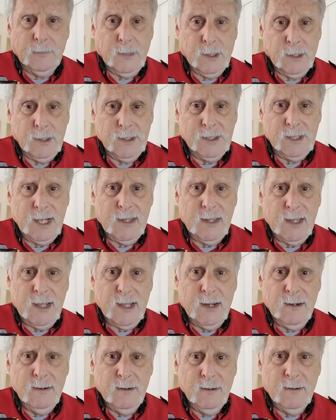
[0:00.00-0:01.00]
Understand
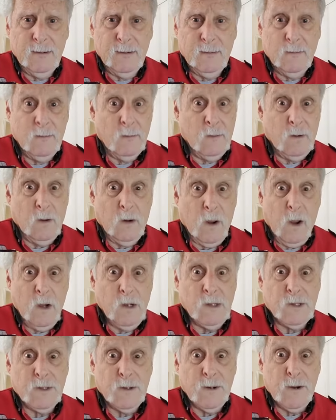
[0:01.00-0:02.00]
that?
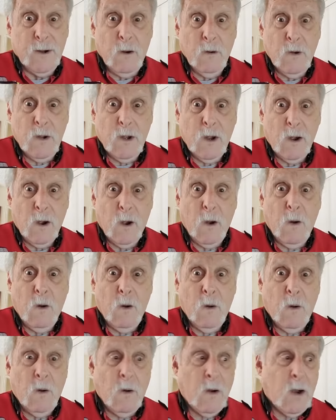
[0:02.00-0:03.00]
I sure don't.
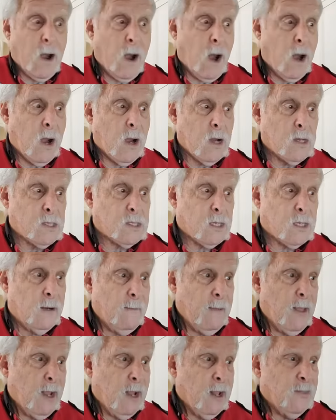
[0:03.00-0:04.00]
Oh, gosh.
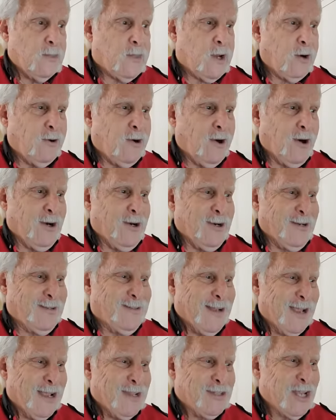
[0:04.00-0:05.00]
There are
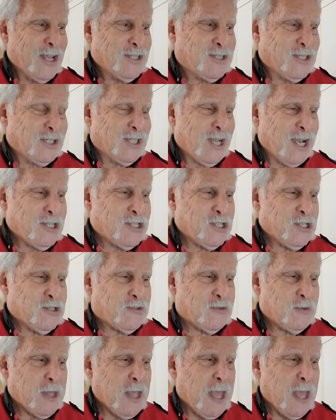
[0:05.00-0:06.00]

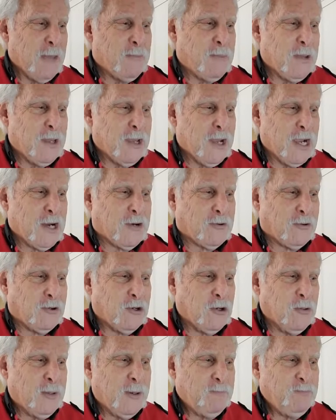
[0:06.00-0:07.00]
designations for the API
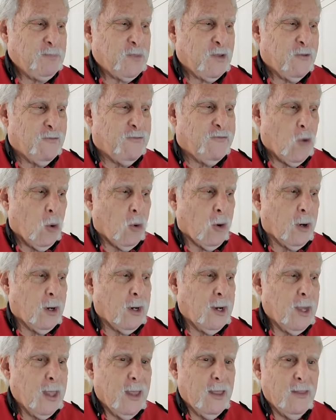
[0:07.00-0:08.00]
group
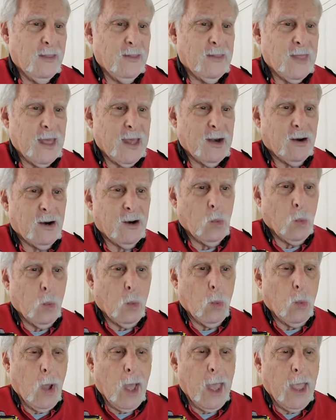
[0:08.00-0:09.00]
4 that are
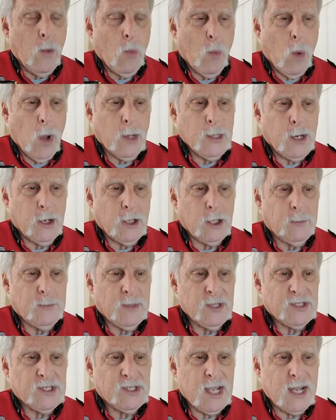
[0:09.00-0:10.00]
a
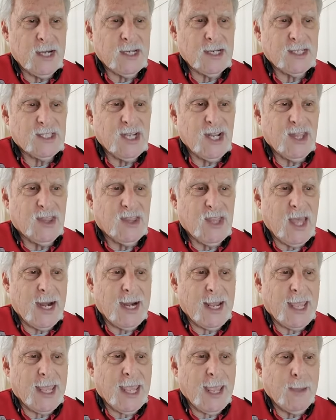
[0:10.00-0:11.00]
100%
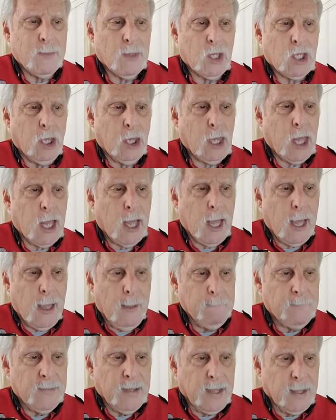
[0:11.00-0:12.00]
synthetic chemical
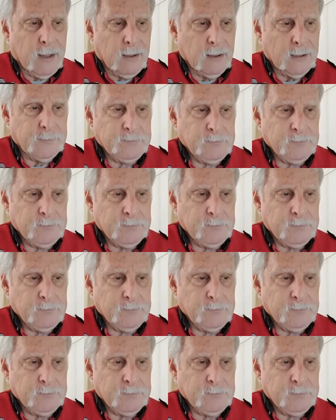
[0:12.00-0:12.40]
compound,